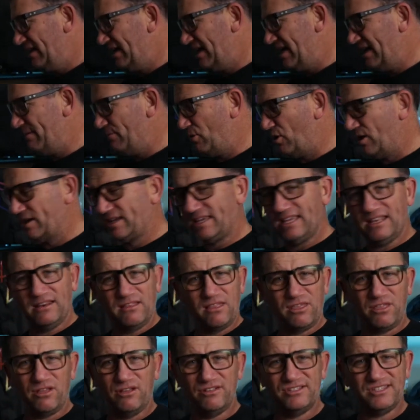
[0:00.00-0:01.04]
he might get
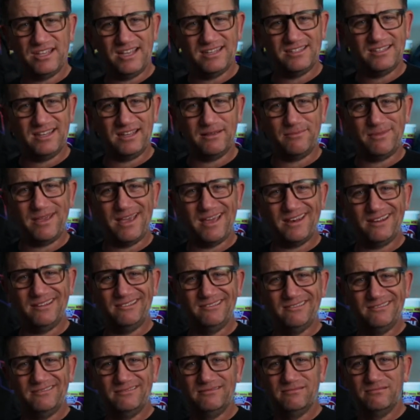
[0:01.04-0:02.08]
enthusiastic about it
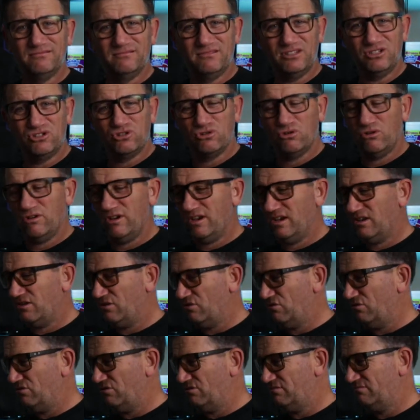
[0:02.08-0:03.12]
and enjoy it,
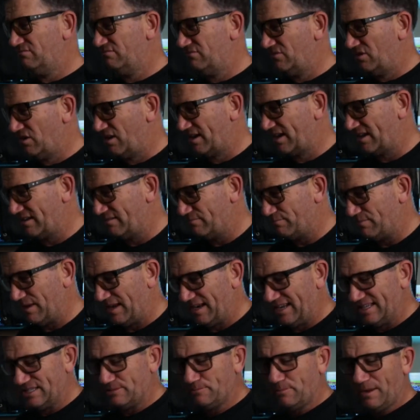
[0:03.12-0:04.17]
or I can at
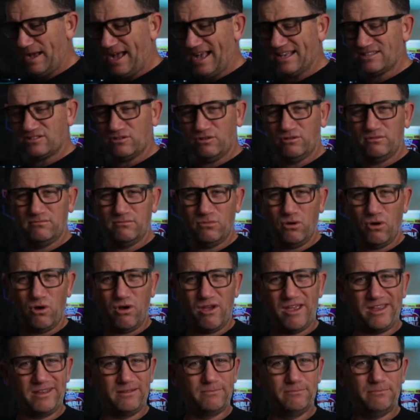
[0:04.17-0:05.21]
least pass on
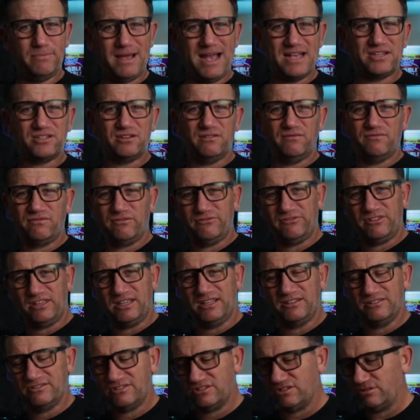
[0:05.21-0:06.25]
my passion for
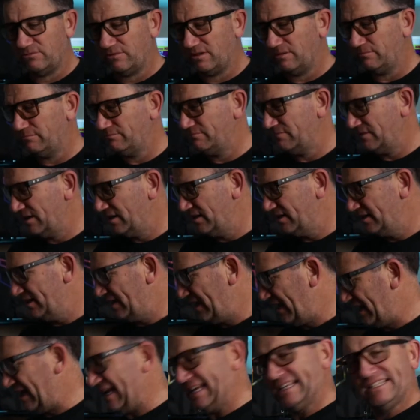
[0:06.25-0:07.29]
things to him,
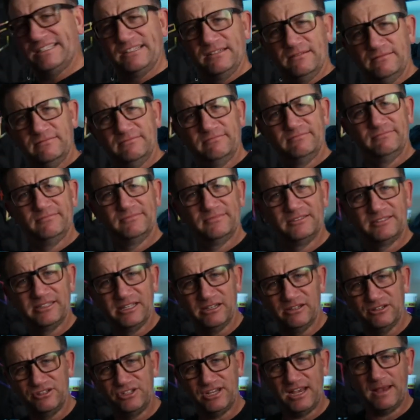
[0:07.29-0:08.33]
at least,
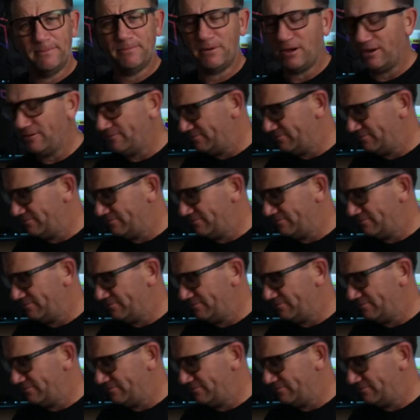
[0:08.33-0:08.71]
little champo.